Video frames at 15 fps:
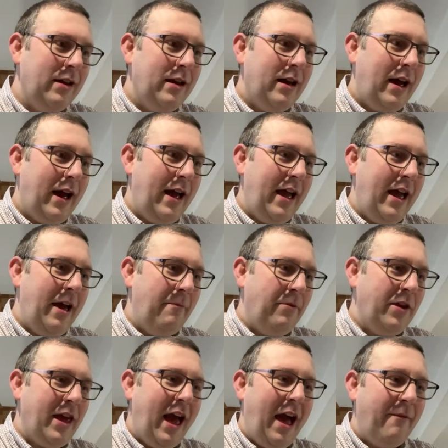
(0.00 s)
But
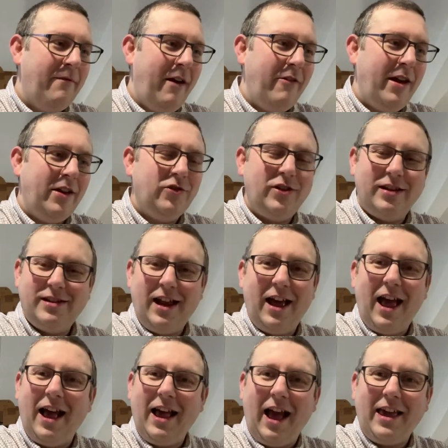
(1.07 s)
yeah, I'm very interested.
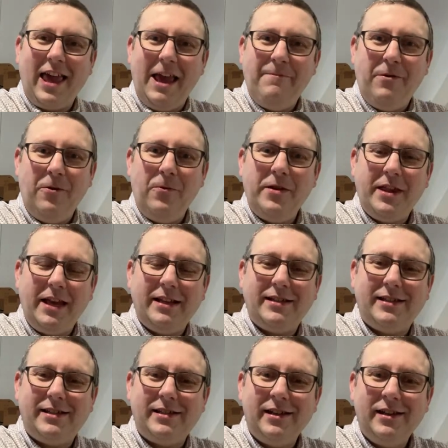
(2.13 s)
I keep up with
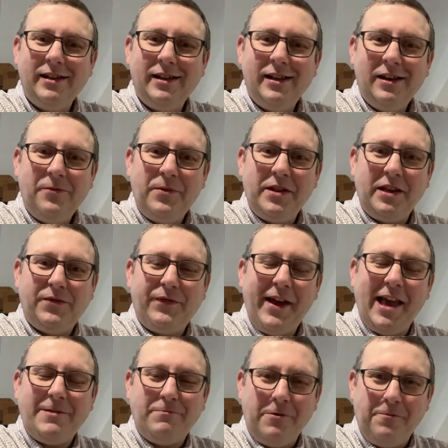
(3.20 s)
his
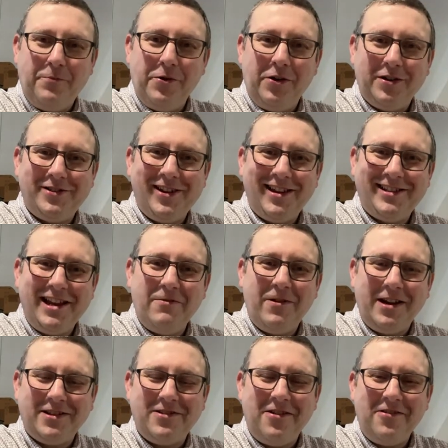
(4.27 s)
Facebook posts. So I see what
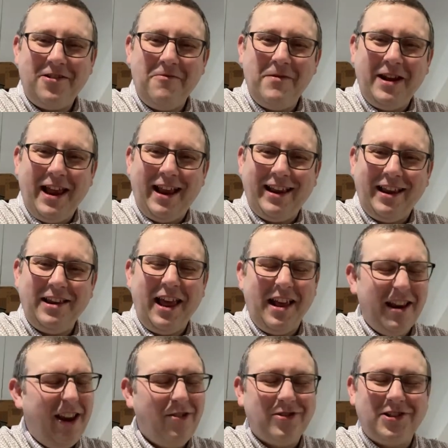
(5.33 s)
he's got coming in. It
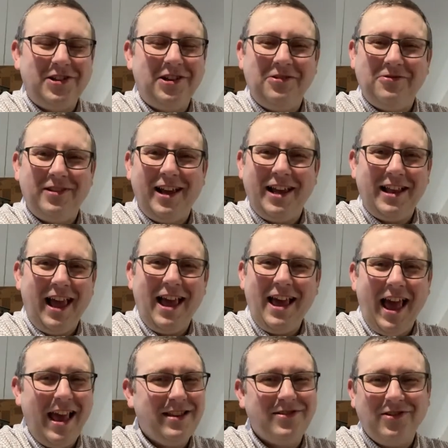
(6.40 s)
looks cool.
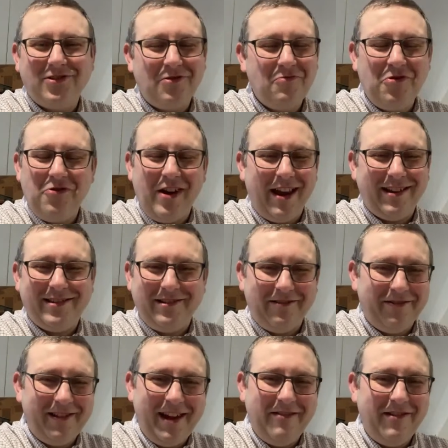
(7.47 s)
He's got some great stuff.
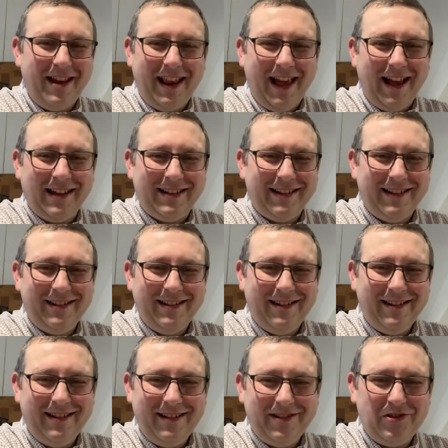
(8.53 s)
He really has.
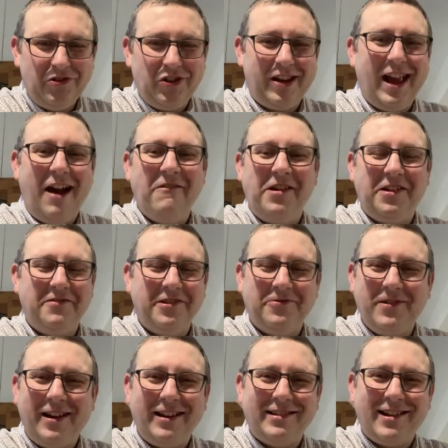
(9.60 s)
Such a character as
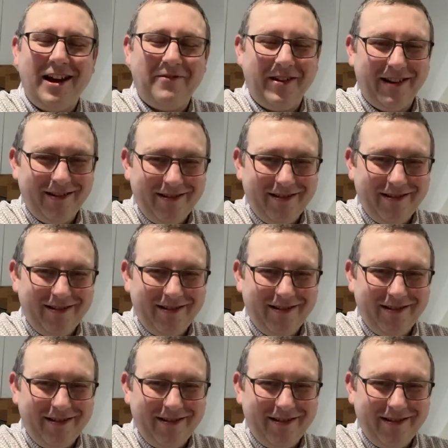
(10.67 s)
well, he's Gavin.